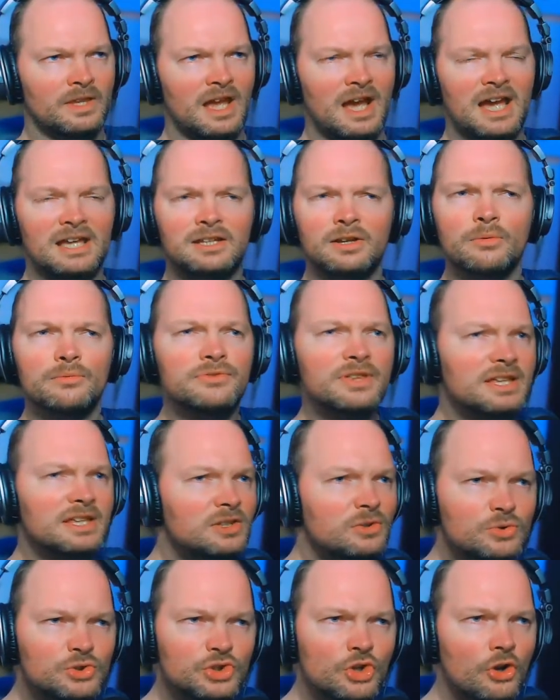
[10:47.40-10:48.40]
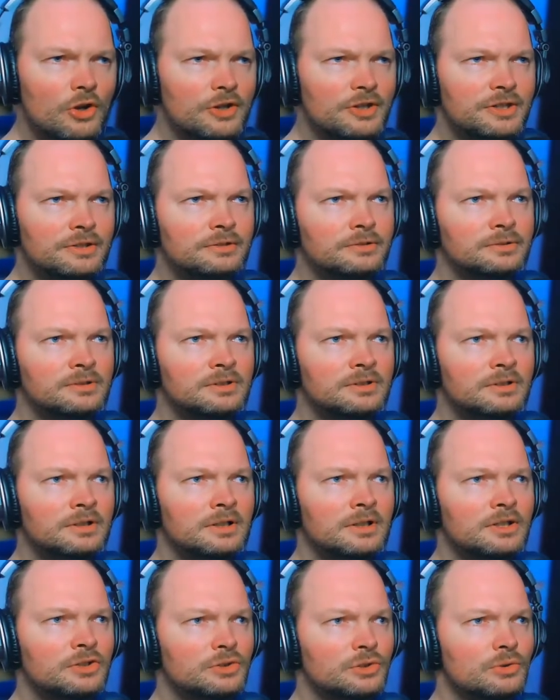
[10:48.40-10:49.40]
I don't think you should.
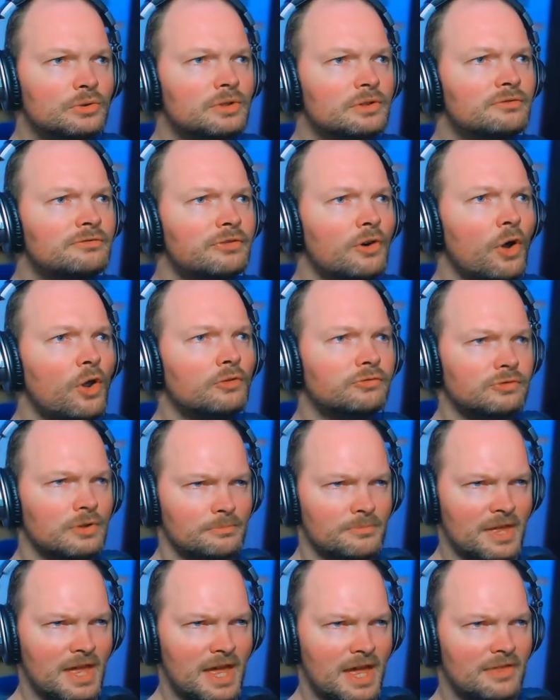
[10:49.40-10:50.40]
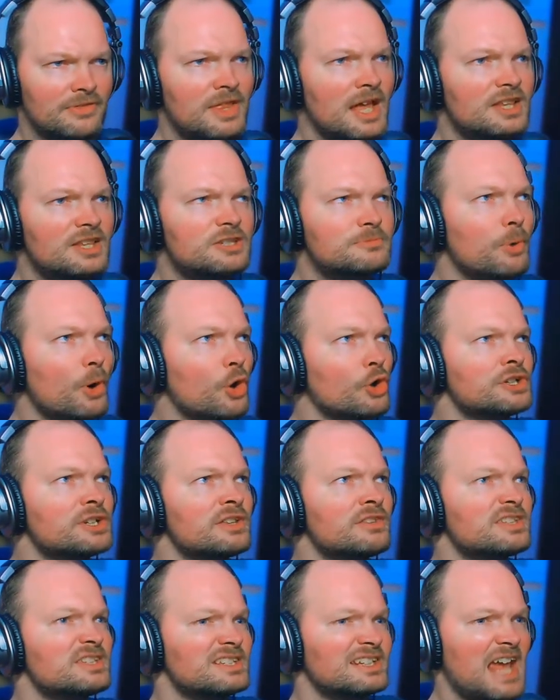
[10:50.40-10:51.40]
You can fall from there, and that spawned
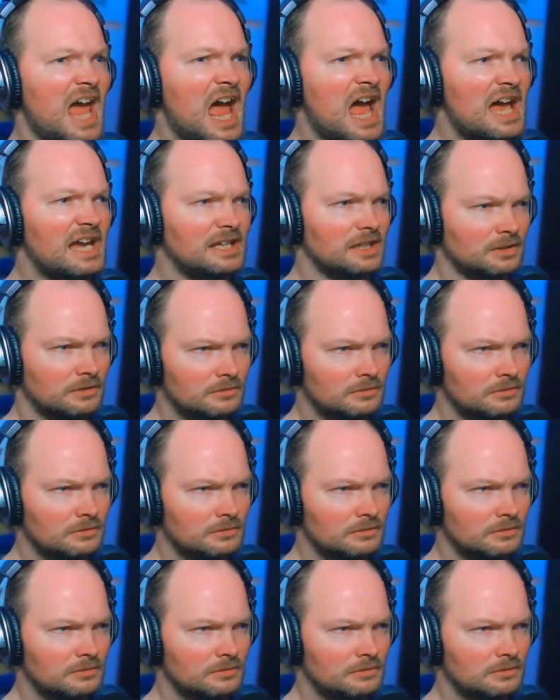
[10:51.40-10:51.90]
in the sky.